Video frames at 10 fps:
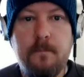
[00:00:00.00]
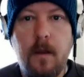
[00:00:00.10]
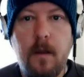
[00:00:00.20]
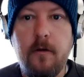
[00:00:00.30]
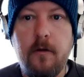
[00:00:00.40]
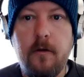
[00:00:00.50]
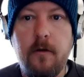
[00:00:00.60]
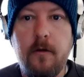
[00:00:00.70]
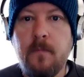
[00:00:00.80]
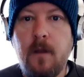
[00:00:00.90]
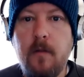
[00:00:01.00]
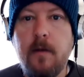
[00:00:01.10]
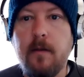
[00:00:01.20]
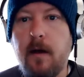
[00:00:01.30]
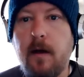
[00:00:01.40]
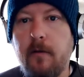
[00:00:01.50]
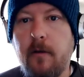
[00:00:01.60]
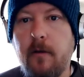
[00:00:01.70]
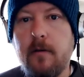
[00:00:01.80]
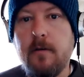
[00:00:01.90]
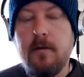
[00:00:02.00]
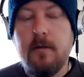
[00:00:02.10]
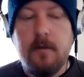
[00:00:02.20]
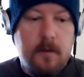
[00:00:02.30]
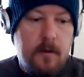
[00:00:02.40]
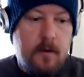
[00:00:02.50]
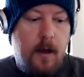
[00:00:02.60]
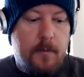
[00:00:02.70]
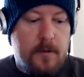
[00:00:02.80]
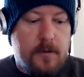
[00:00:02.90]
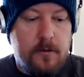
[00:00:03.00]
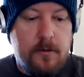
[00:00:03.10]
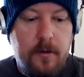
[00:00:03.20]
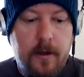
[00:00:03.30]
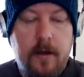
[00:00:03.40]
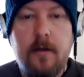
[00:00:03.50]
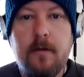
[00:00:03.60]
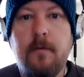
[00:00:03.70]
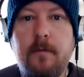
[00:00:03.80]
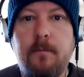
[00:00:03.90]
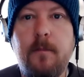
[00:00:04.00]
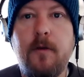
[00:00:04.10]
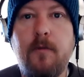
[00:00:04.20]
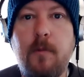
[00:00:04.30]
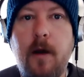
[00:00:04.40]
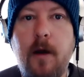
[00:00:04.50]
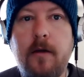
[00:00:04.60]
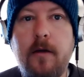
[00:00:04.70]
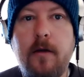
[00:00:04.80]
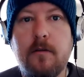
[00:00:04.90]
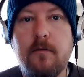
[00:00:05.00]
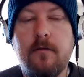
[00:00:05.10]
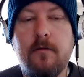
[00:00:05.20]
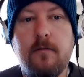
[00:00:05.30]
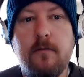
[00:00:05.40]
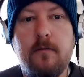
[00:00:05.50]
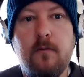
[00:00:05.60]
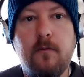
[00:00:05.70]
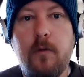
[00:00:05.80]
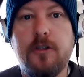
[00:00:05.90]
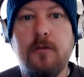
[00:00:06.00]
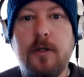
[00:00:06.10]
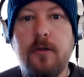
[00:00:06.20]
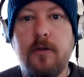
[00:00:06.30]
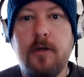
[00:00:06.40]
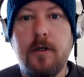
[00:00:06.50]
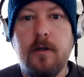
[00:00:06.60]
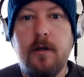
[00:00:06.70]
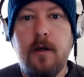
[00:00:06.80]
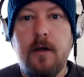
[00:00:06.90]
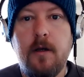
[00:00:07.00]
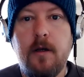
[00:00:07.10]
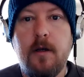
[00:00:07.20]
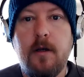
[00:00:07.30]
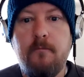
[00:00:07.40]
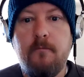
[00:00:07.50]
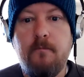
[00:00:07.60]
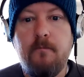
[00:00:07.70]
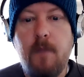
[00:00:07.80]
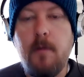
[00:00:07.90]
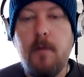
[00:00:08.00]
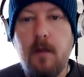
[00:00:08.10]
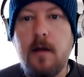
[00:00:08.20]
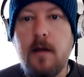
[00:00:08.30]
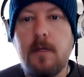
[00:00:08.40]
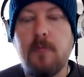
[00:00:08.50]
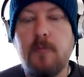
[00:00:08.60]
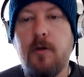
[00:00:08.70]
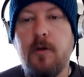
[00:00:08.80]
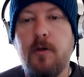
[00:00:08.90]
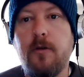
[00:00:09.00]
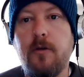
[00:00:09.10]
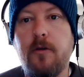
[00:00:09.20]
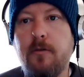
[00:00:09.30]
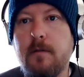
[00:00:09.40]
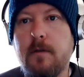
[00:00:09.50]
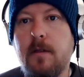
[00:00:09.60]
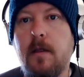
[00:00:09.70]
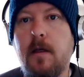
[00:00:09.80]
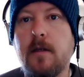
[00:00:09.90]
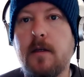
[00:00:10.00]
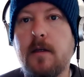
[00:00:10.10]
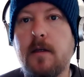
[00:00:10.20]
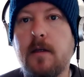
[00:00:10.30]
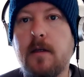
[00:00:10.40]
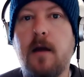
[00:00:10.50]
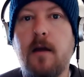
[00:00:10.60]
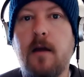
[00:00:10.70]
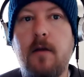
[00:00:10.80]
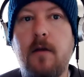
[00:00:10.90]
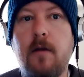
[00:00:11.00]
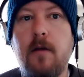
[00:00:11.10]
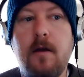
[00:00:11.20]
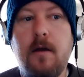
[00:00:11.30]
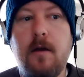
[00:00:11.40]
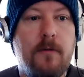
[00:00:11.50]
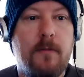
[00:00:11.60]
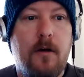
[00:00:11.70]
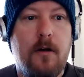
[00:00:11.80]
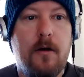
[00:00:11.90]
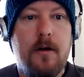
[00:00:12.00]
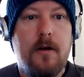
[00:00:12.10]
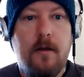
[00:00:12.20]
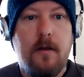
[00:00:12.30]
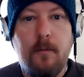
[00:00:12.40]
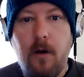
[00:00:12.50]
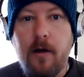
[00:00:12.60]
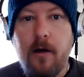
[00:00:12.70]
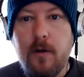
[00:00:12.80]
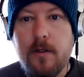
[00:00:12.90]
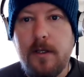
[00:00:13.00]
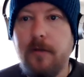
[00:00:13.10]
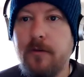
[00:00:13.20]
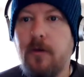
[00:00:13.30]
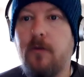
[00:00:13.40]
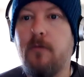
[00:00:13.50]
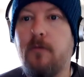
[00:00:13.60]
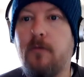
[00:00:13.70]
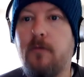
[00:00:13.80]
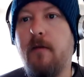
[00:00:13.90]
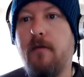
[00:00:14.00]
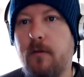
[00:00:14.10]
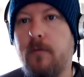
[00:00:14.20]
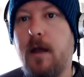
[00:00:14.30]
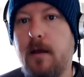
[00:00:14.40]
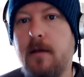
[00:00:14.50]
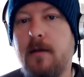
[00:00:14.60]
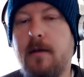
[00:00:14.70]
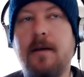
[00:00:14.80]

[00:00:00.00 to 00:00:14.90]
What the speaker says: I agree. I think a lot of our episodes are like good reminders of what we should be doing, and I mean, a lot of times we are doing these things we're talking about, but some of them are the broader ones that you don't repeat every day.